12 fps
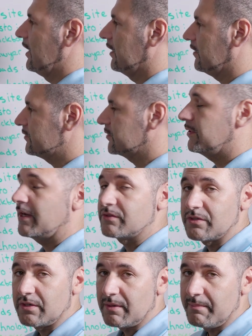It also allows
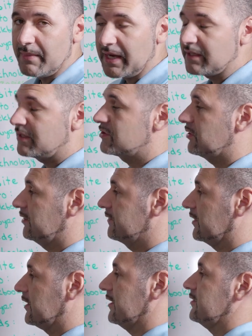you to manage all of
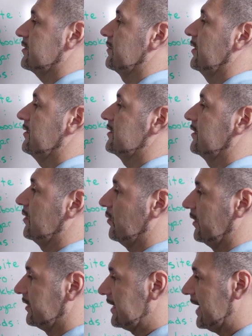your customers into
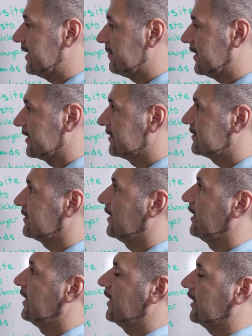one database.
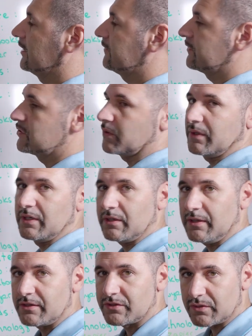And if you join a
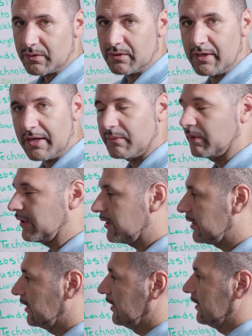cluster or a
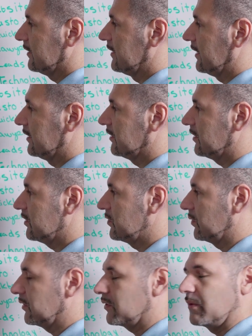network, then
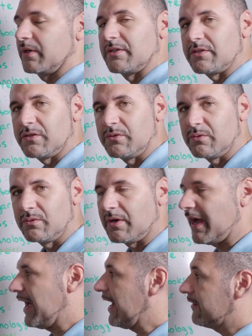you're going to
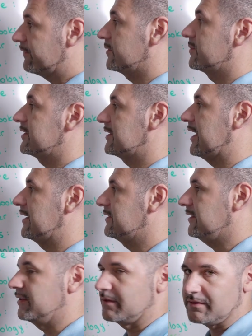have to be tied
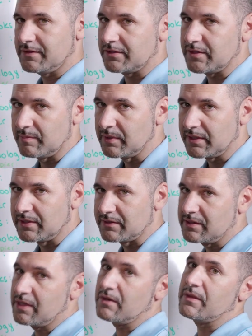to their system
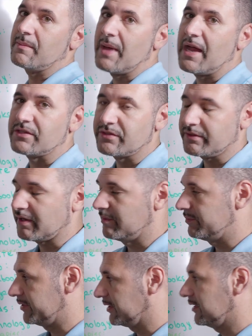because they're the master
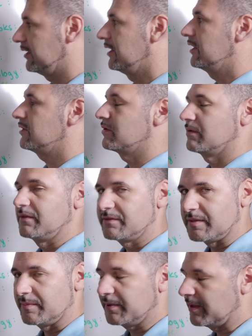company, you're the
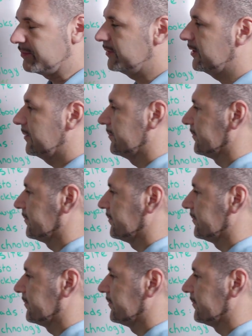sub company.